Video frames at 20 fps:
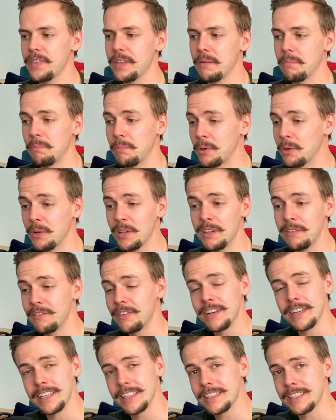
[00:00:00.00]
But all it
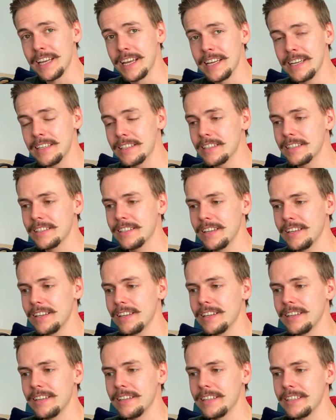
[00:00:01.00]
really takes
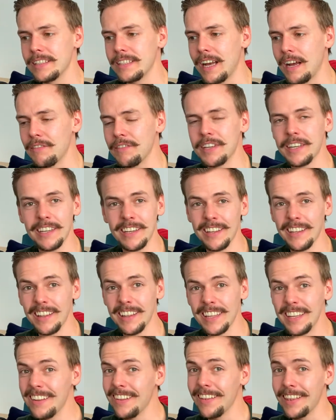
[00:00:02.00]
is having a
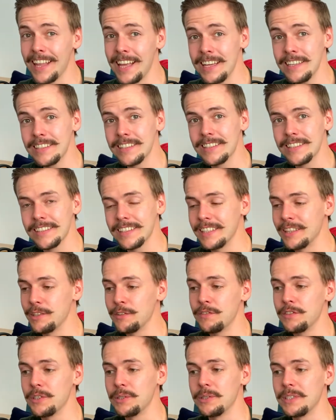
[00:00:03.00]
little less in the
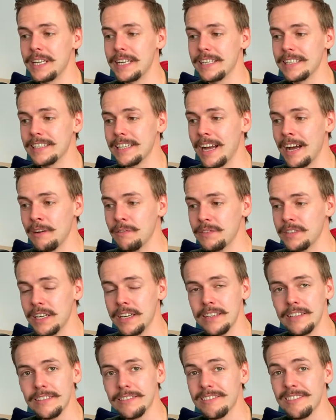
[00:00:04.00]
few days after
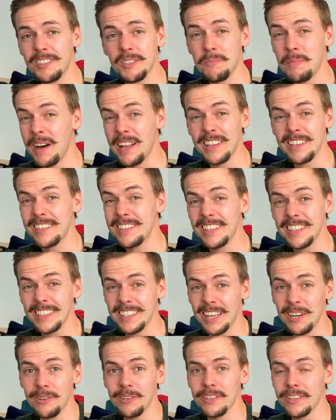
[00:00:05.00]
to balance things
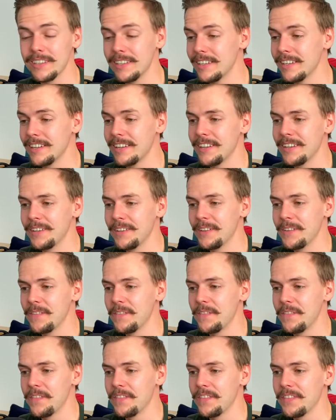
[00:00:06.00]
out.
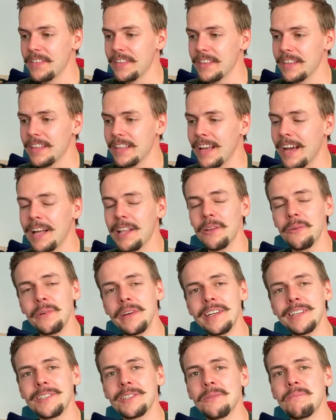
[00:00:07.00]

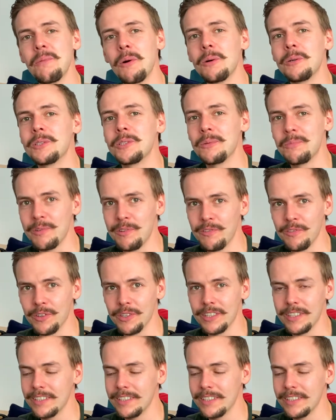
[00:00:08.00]
Halloween is supposed to be fun.